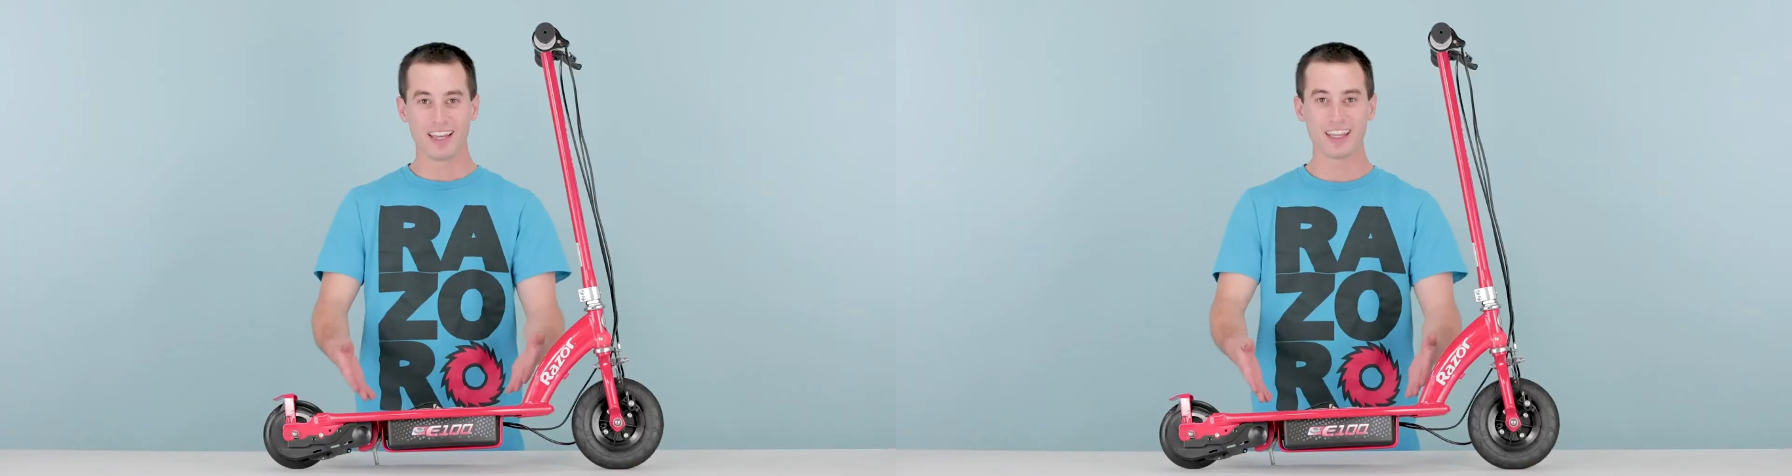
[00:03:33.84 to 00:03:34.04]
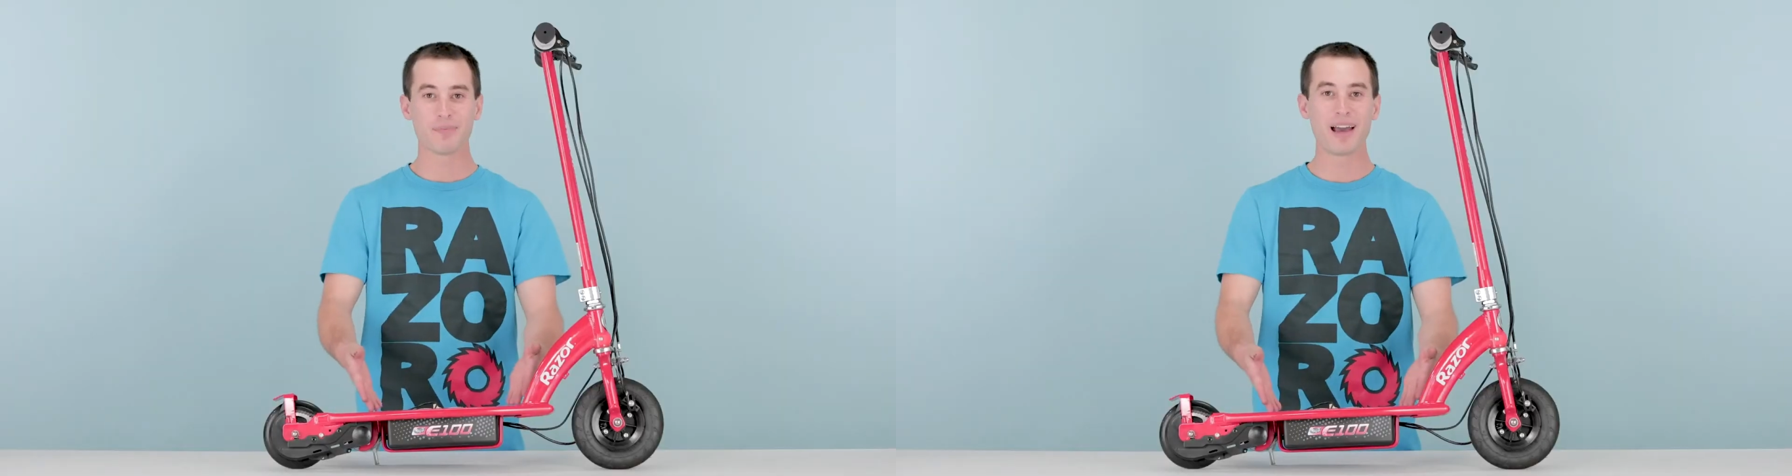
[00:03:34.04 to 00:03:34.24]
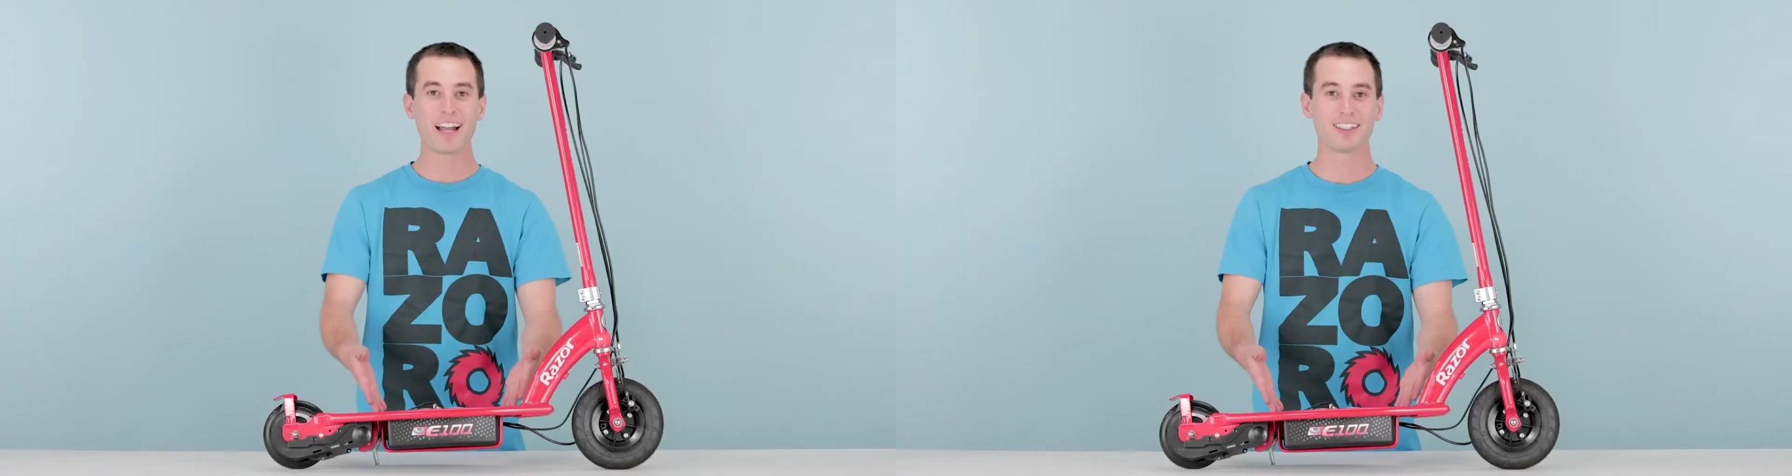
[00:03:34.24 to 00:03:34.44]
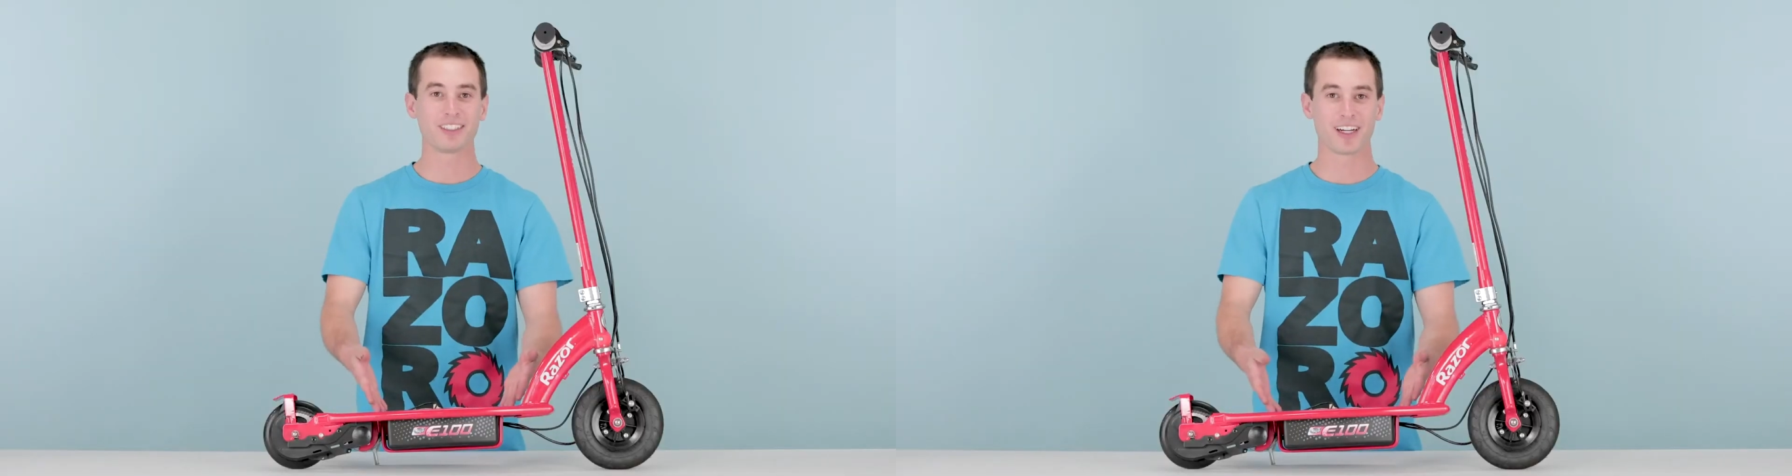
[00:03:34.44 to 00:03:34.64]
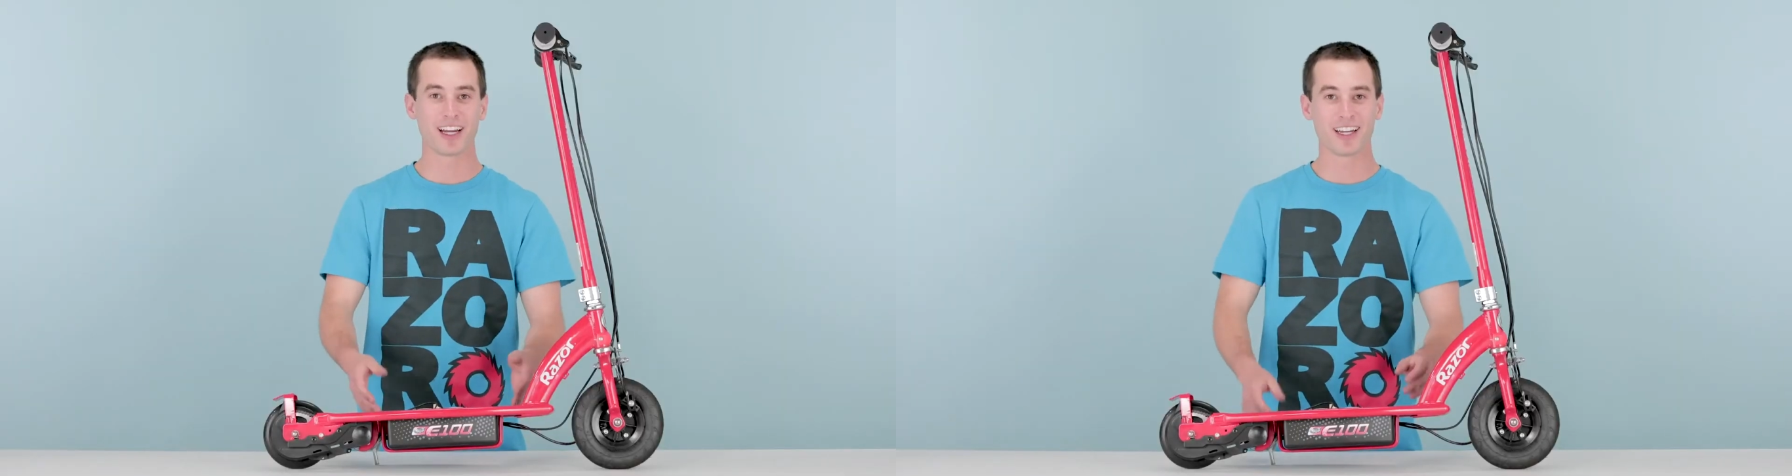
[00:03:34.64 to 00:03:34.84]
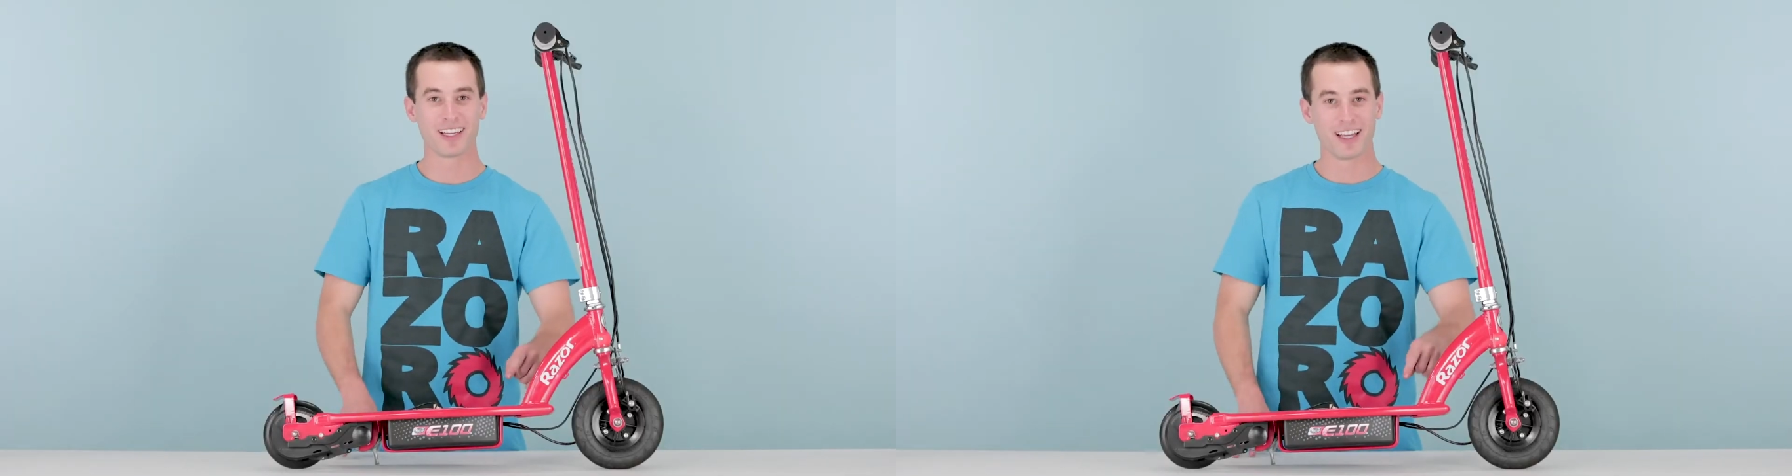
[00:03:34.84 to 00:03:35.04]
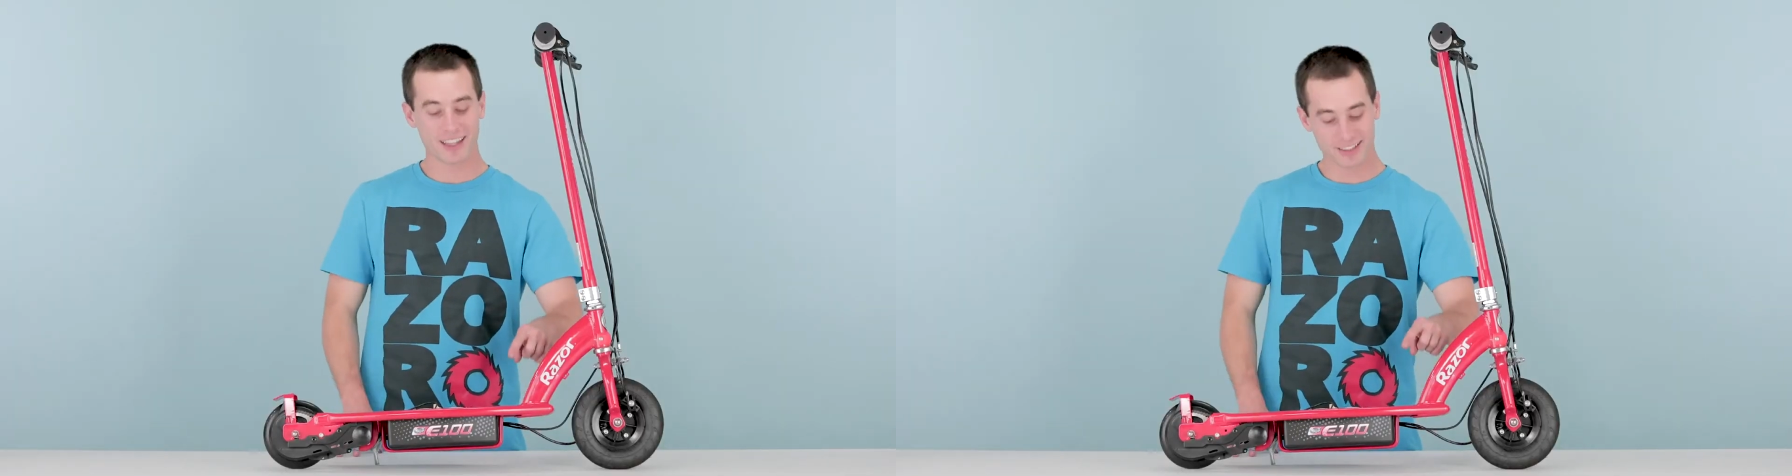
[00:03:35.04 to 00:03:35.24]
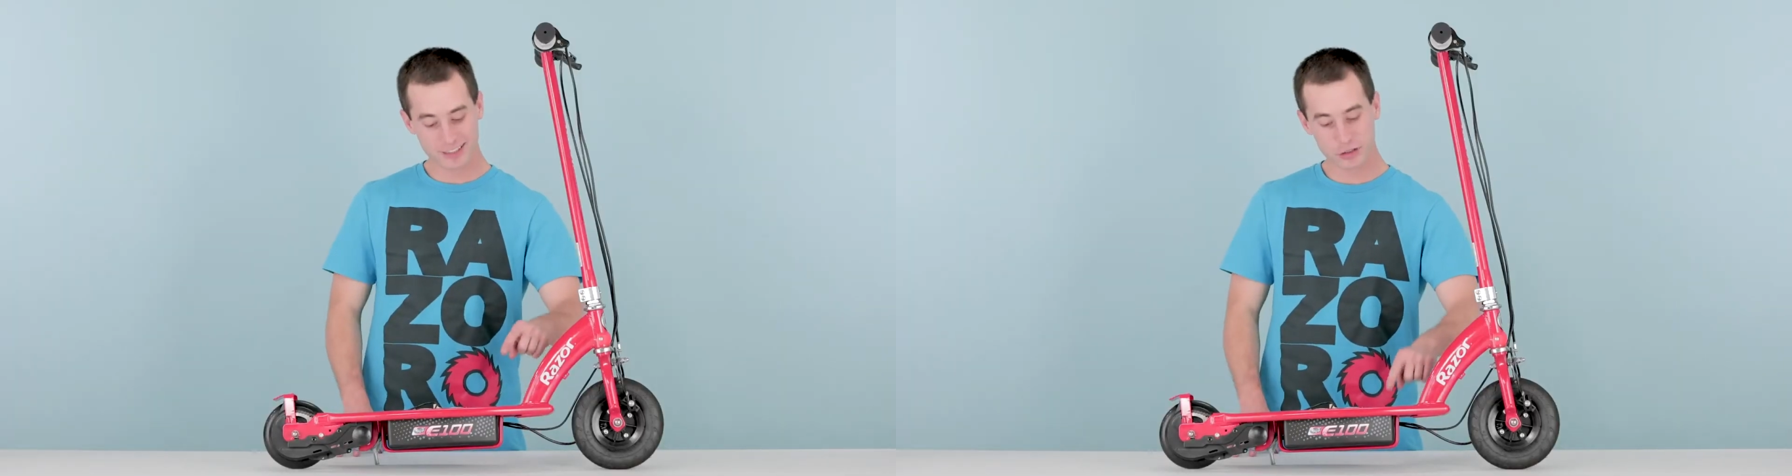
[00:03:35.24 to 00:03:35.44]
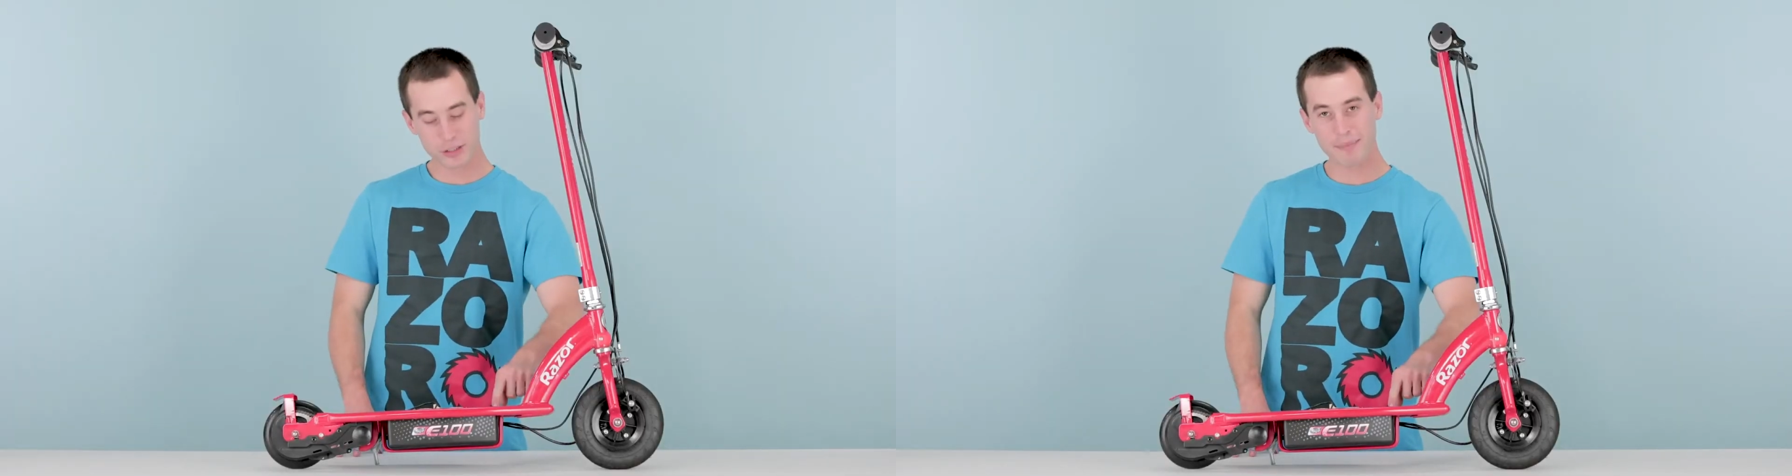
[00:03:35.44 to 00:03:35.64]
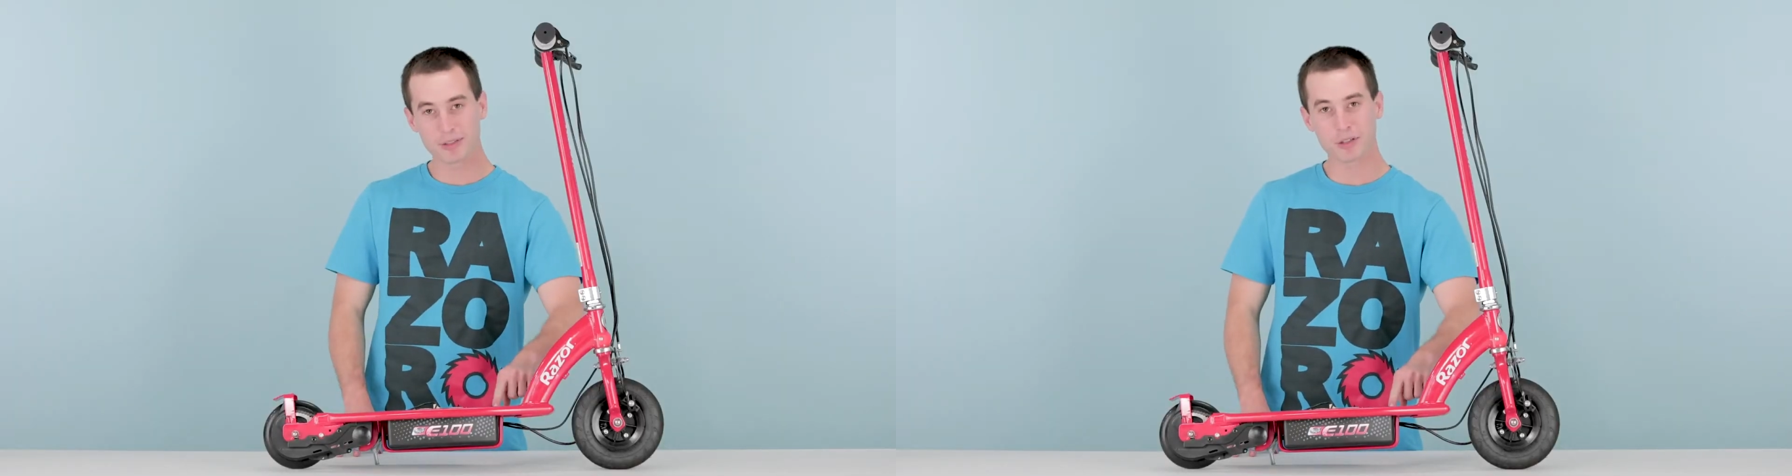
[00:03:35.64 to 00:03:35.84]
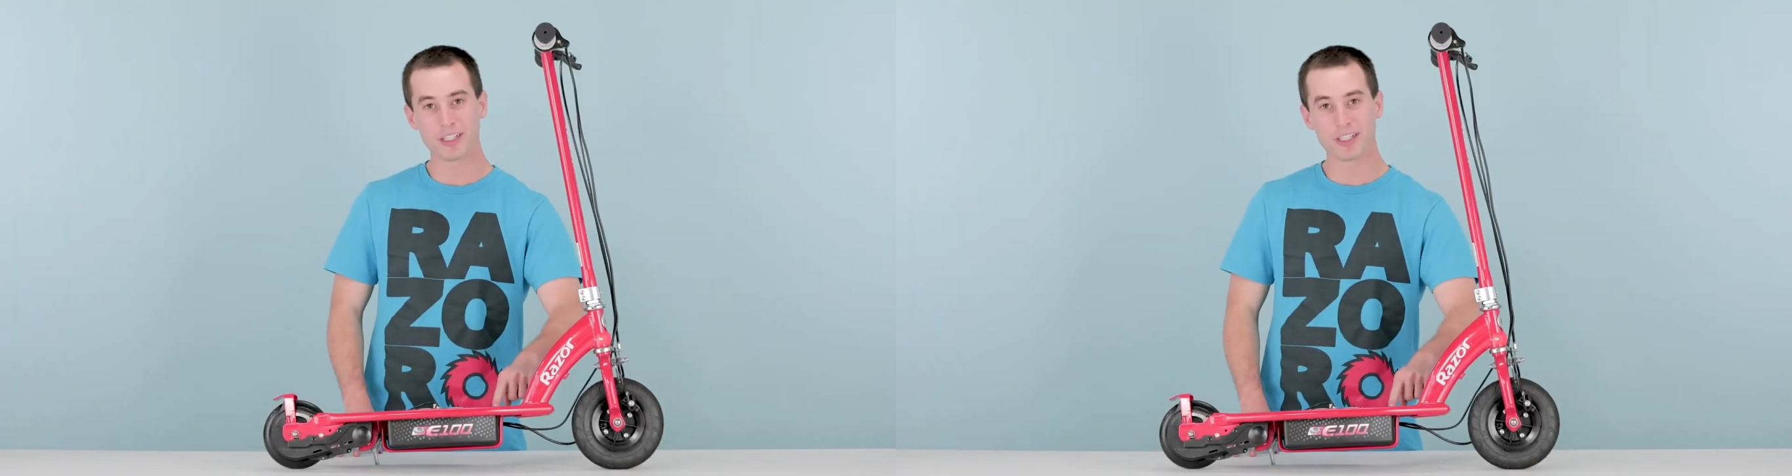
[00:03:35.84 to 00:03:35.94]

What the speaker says: In the battery tray, there's a trap door